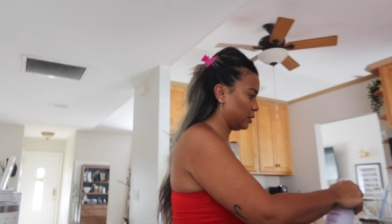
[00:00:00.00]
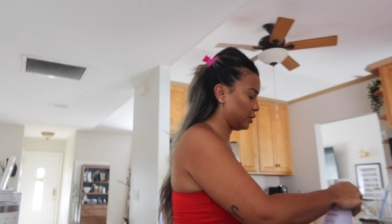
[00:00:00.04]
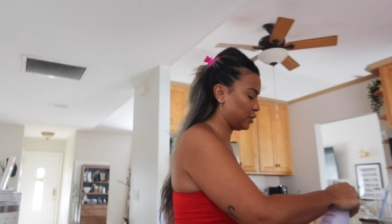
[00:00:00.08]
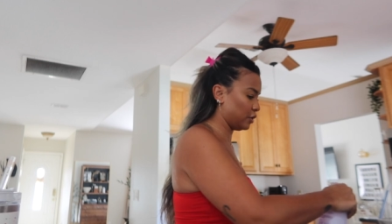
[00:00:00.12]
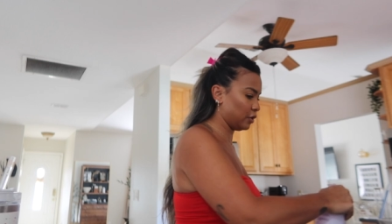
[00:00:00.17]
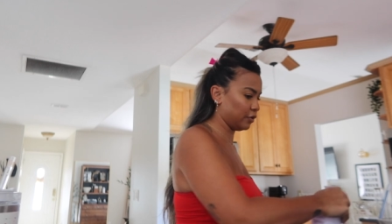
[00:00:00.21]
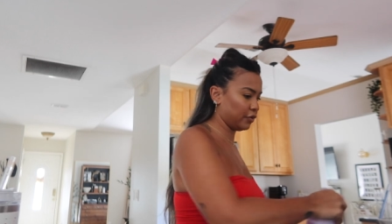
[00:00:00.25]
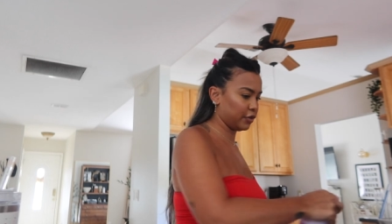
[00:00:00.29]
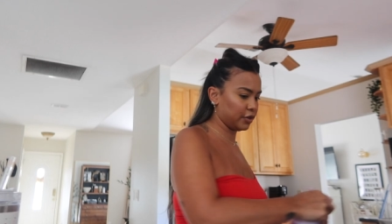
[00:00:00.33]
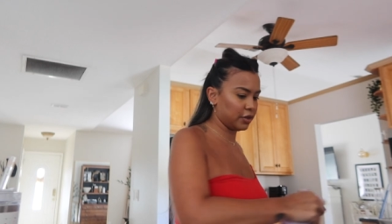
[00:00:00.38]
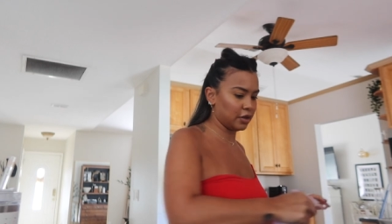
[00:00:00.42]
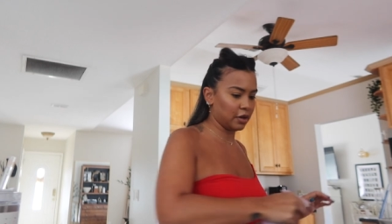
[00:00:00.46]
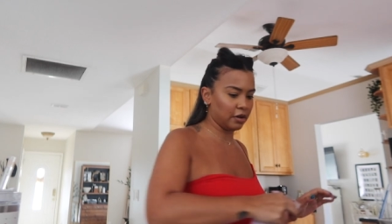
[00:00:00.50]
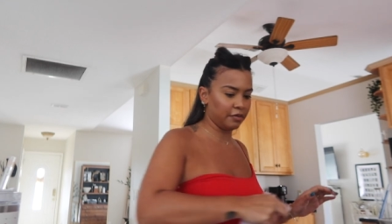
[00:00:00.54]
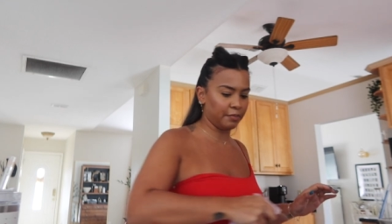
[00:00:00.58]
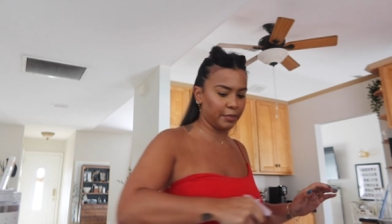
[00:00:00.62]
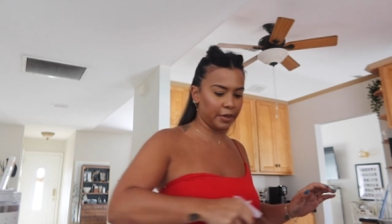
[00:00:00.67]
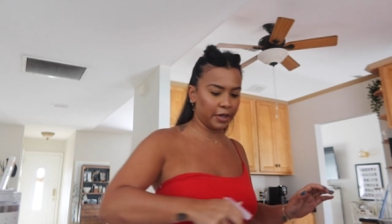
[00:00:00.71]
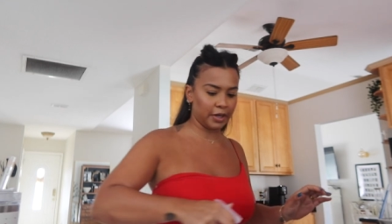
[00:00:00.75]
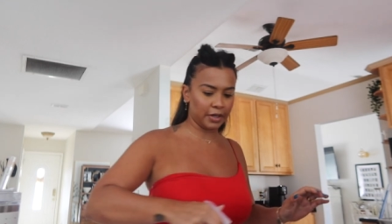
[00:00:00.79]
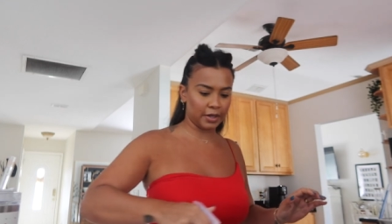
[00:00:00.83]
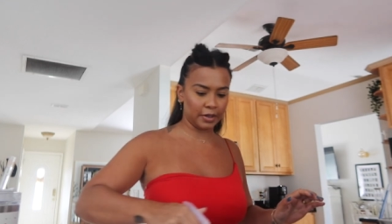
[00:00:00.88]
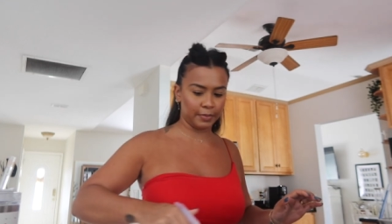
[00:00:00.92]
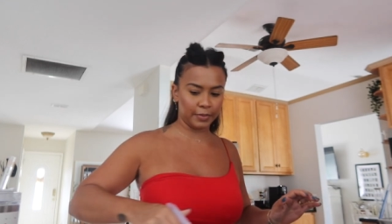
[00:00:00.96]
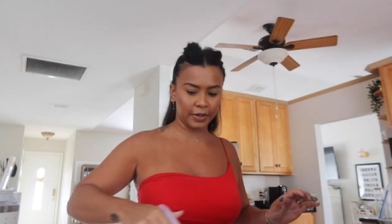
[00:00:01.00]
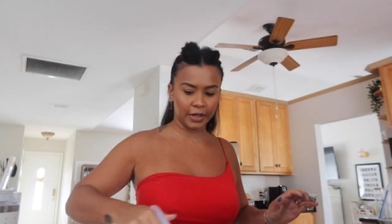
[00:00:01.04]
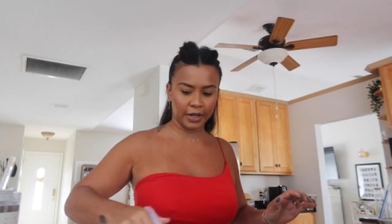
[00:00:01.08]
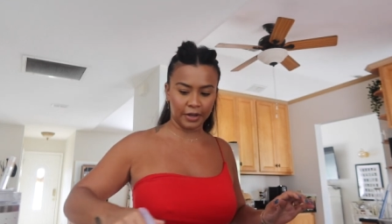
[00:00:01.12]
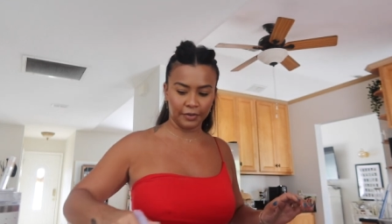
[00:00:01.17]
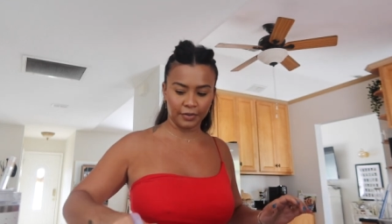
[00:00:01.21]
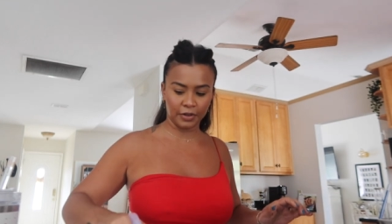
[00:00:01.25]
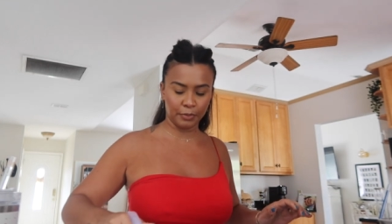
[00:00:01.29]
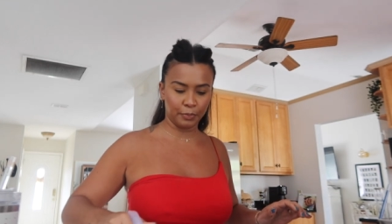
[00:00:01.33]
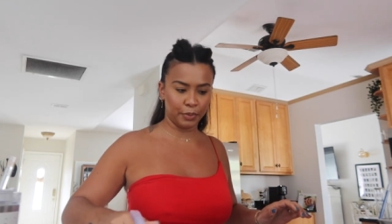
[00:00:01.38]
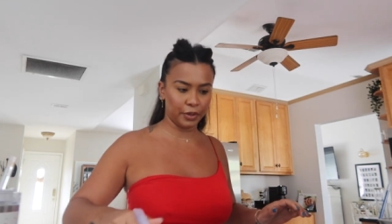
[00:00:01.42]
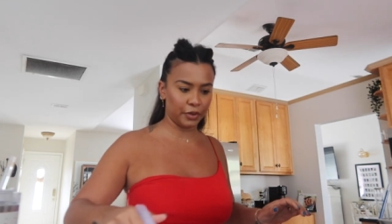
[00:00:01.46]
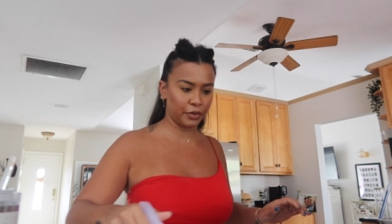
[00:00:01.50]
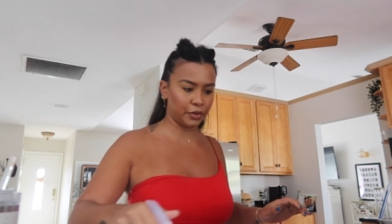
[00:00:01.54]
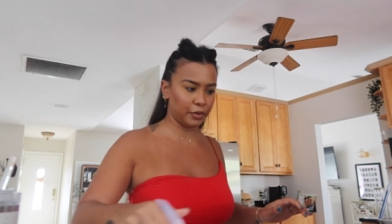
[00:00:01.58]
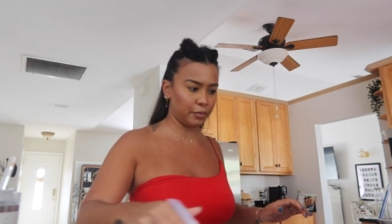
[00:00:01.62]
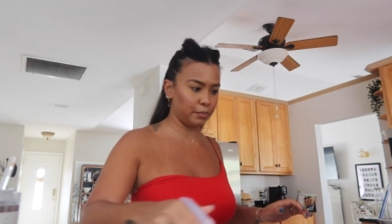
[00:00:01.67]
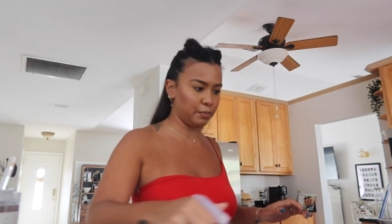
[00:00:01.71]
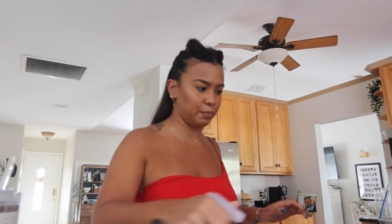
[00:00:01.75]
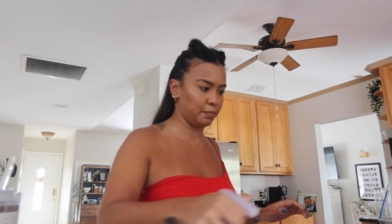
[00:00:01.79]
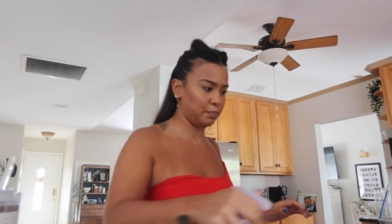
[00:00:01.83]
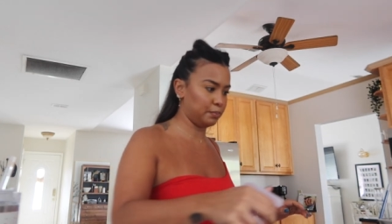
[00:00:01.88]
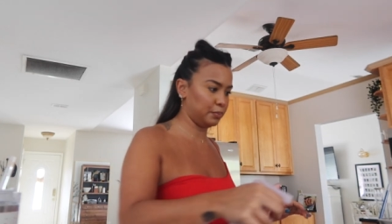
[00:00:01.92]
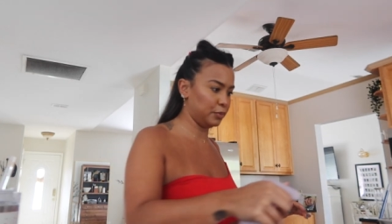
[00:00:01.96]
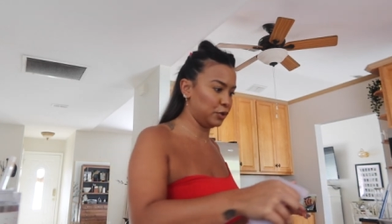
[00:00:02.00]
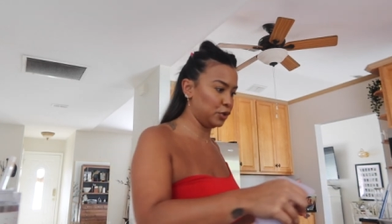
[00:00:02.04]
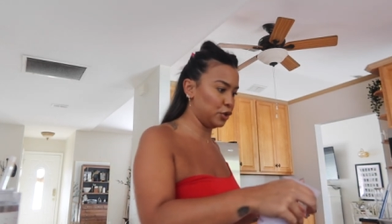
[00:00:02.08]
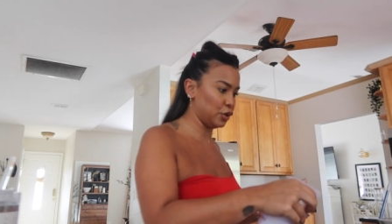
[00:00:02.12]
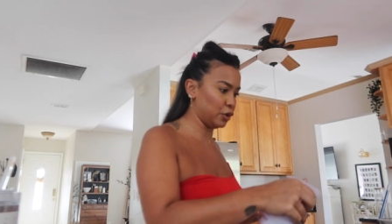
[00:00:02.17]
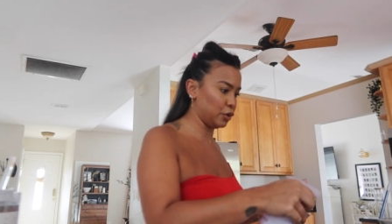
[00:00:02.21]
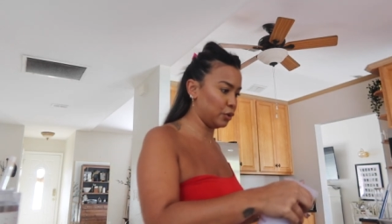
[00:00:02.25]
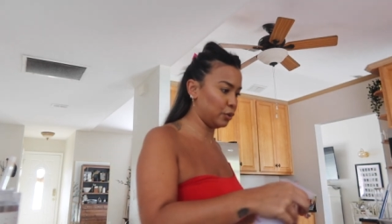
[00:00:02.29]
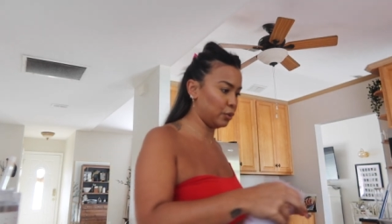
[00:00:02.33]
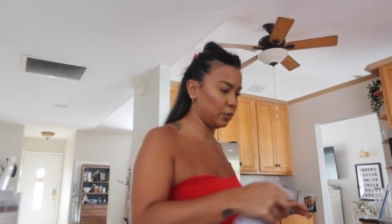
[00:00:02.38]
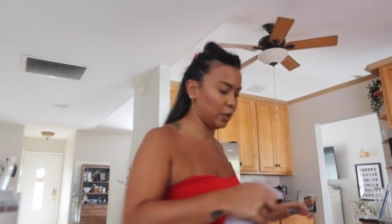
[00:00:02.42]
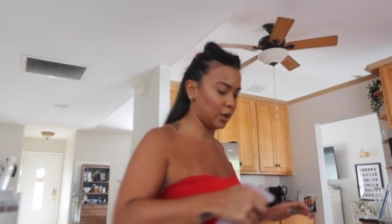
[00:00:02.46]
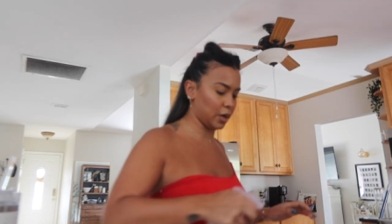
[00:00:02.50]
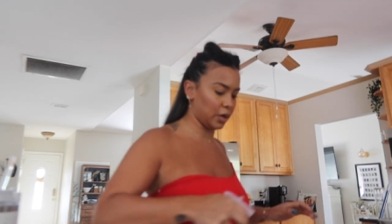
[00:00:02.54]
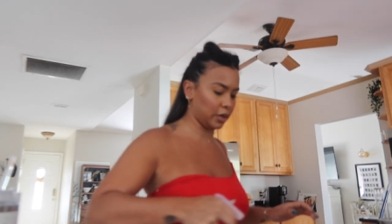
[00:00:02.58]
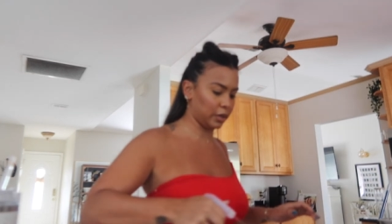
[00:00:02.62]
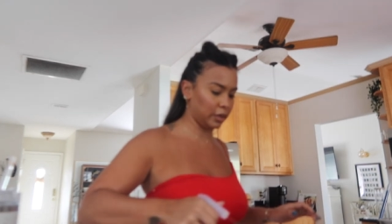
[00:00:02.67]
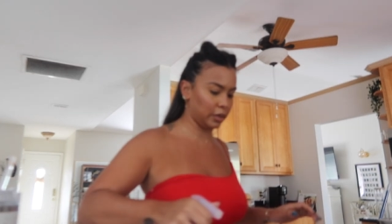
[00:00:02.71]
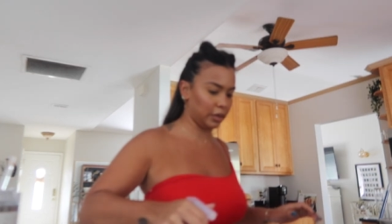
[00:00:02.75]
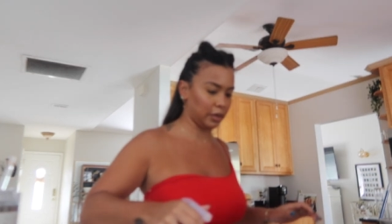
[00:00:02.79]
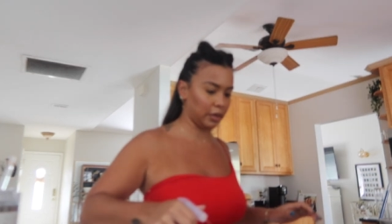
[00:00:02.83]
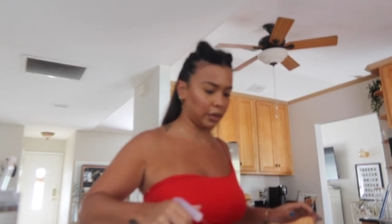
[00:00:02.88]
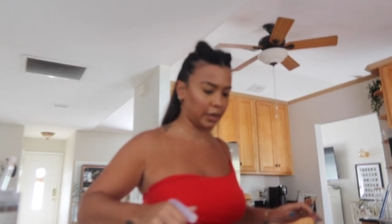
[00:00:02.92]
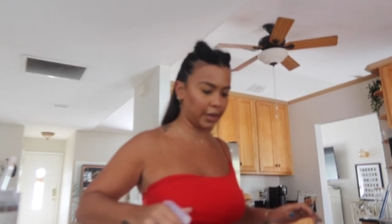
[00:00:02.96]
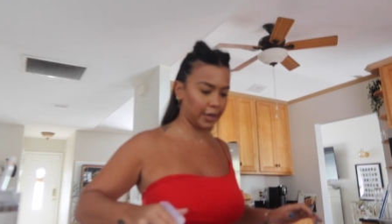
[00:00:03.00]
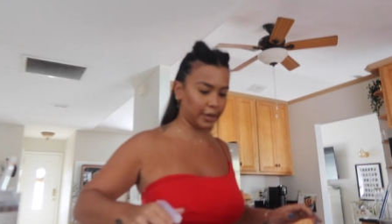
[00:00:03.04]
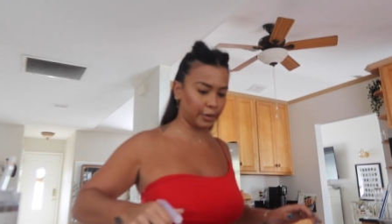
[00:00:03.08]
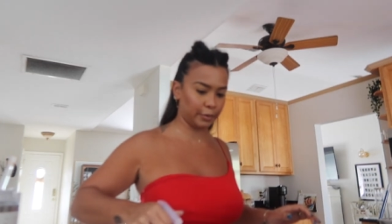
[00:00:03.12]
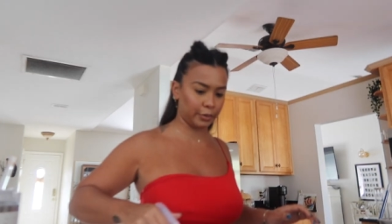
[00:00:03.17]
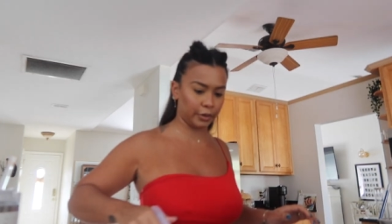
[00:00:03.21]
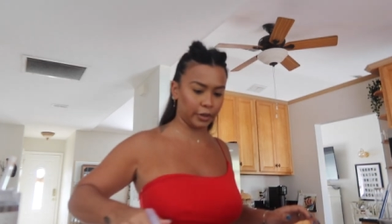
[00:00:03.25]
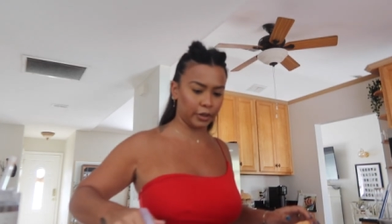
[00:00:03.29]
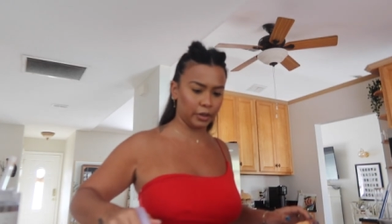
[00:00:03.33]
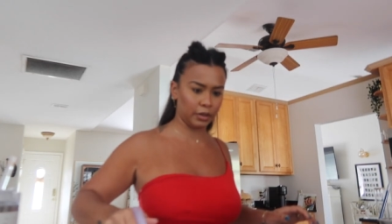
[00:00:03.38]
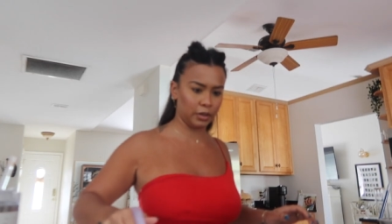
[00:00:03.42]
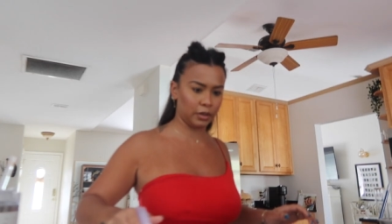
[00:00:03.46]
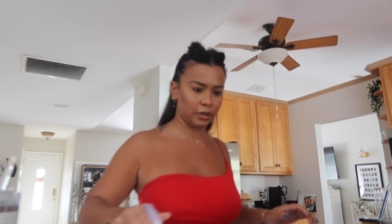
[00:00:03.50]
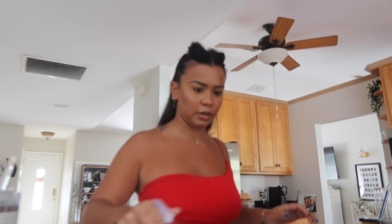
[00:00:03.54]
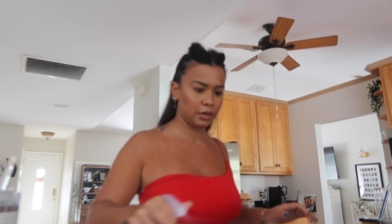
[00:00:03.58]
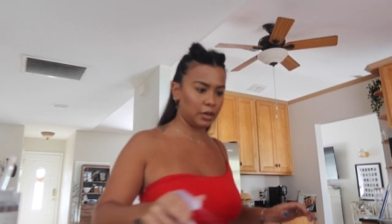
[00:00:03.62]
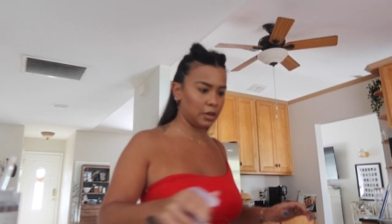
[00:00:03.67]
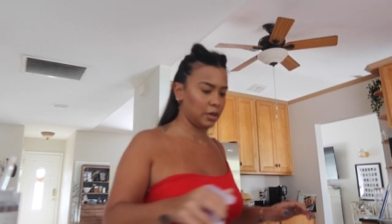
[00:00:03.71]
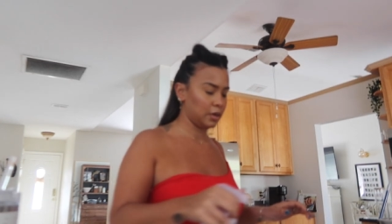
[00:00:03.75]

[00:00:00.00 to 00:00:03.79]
the surface off because I'm gonna have to put the dough on the counter.